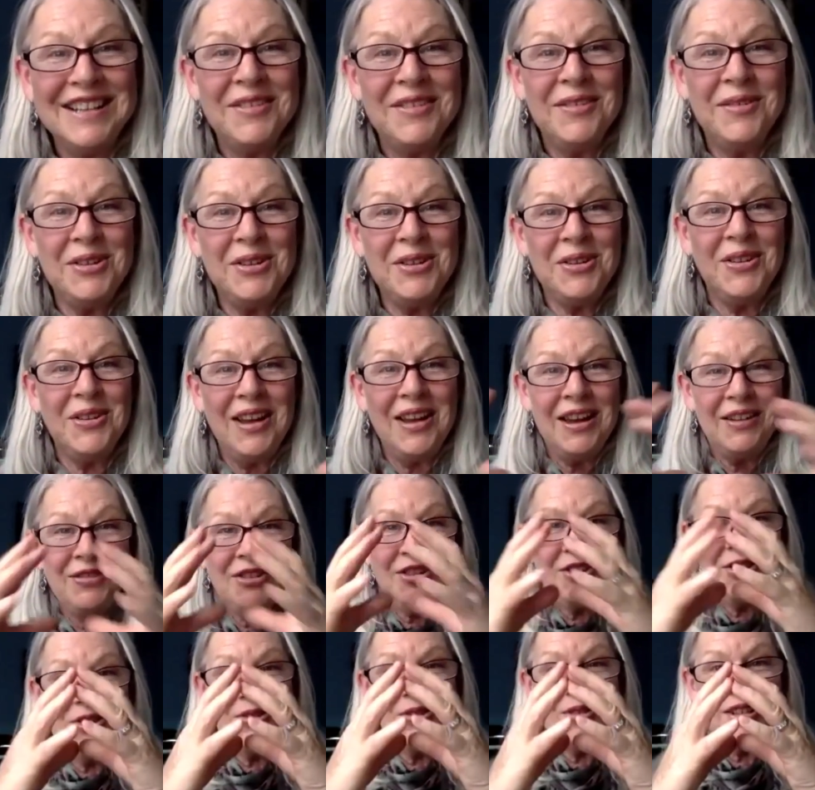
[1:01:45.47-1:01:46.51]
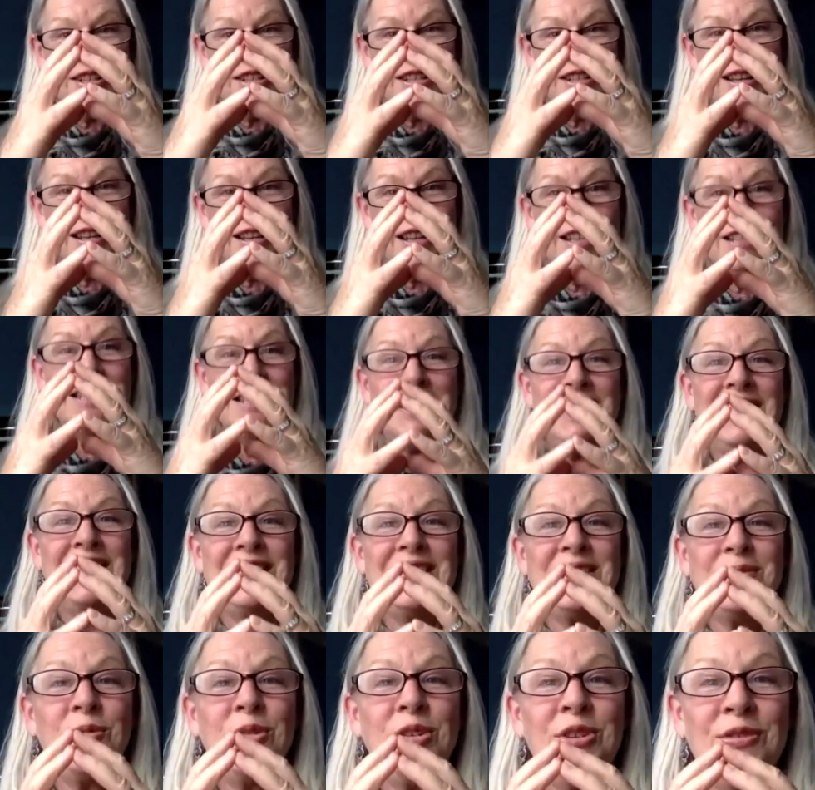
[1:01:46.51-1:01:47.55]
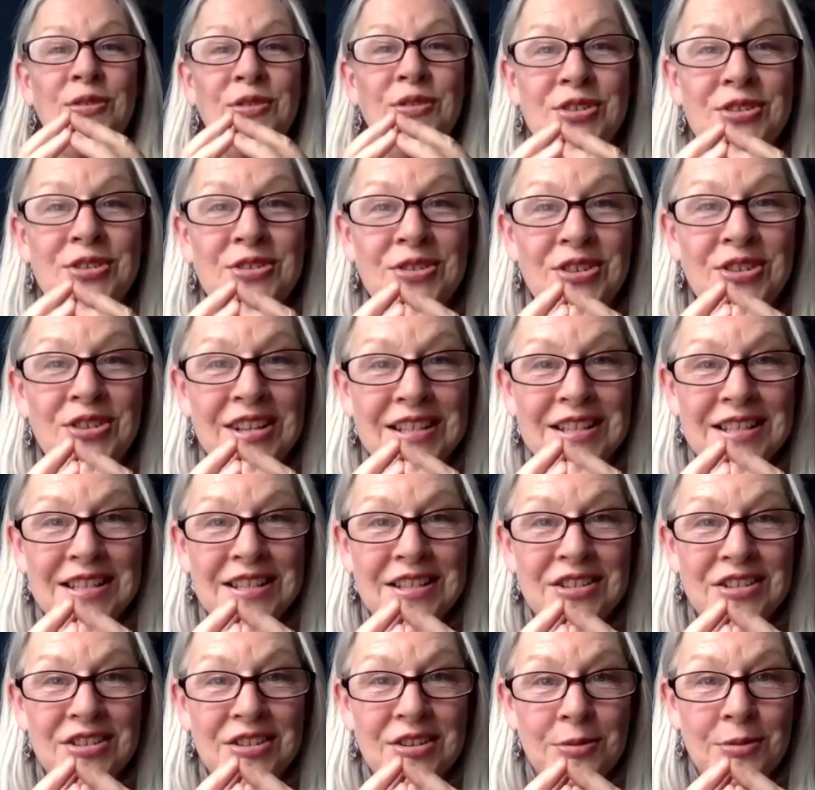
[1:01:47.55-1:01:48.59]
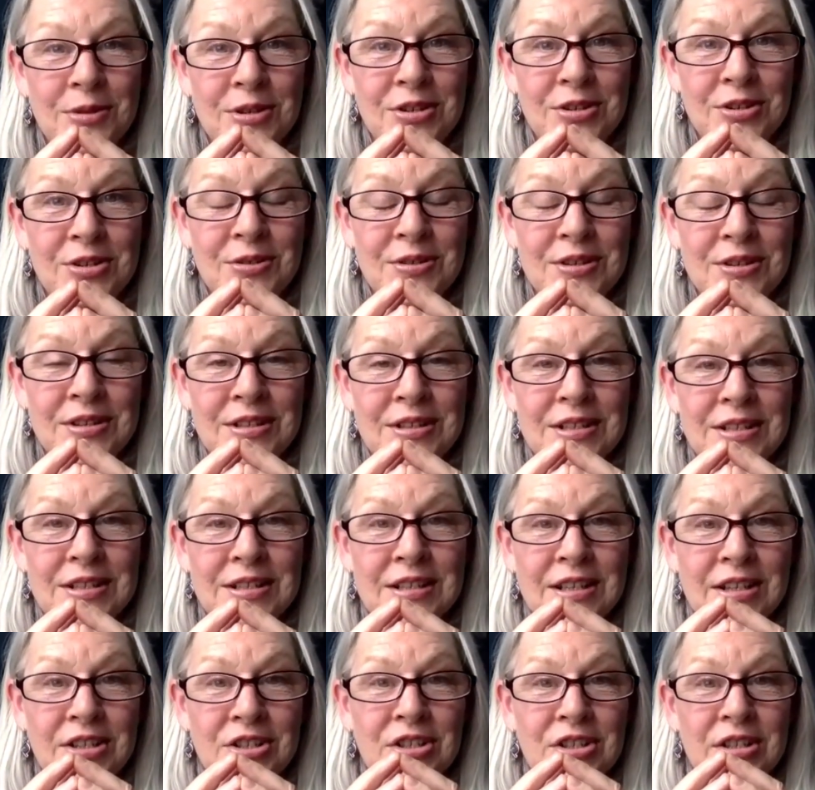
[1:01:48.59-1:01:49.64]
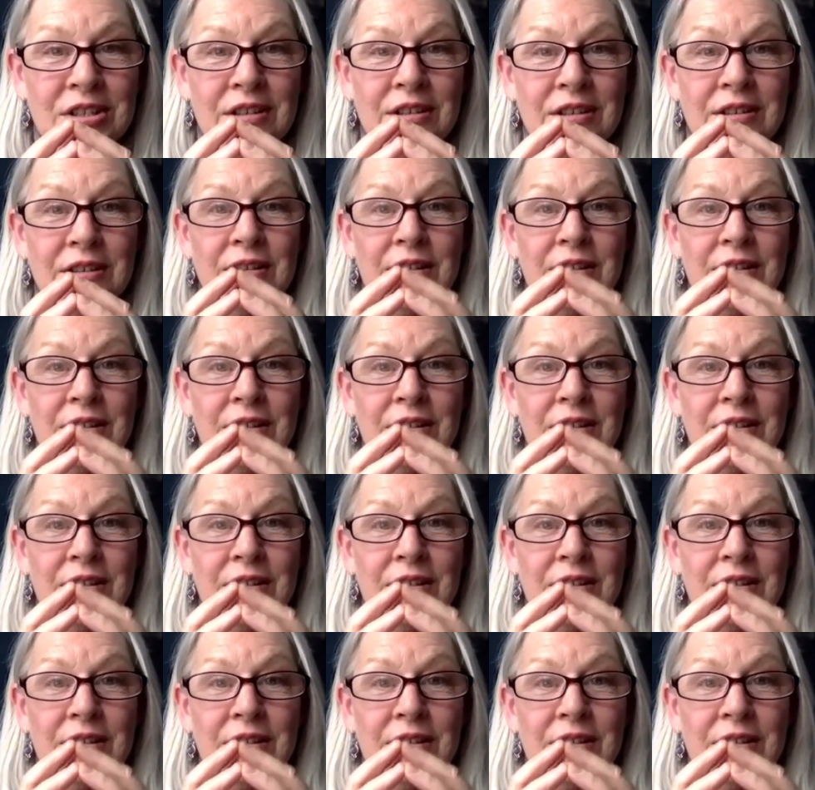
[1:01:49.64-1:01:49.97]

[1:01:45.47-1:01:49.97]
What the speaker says: We don't have to do it tight. It's when you're first learning, it's easier when you do it touching.